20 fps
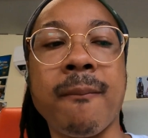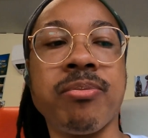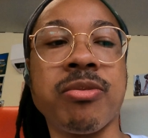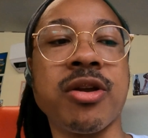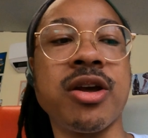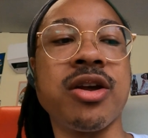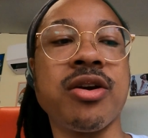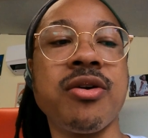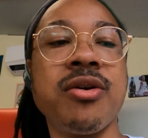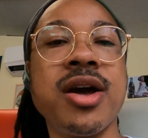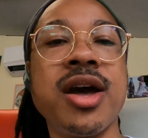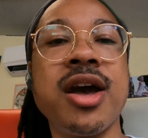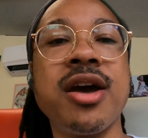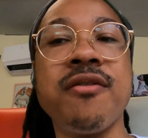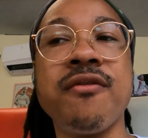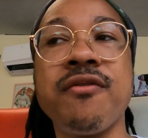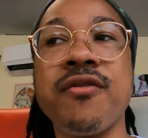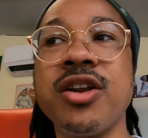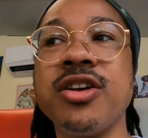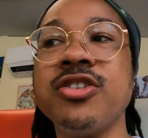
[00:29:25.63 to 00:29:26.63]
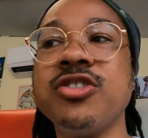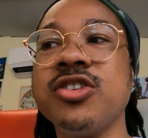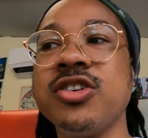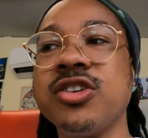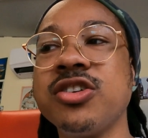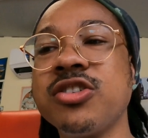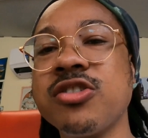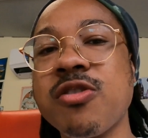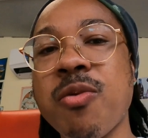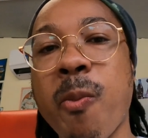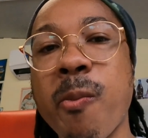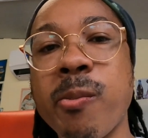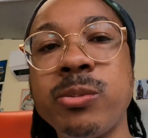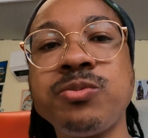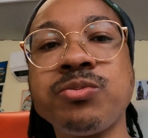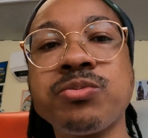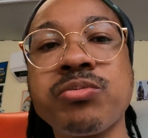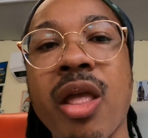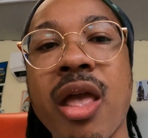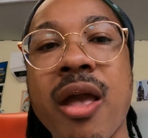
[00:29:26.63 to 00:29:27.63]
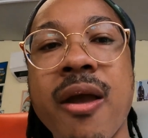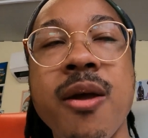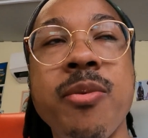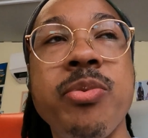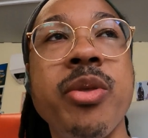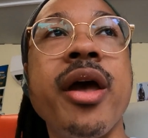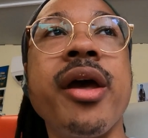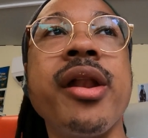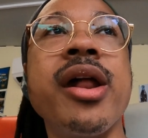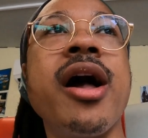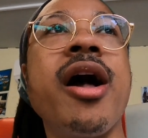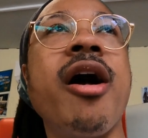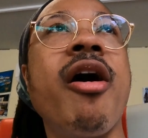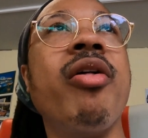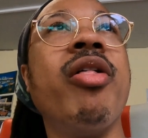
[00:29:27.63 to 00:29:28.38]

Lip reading: I'm gonna go ahead and finish this, and then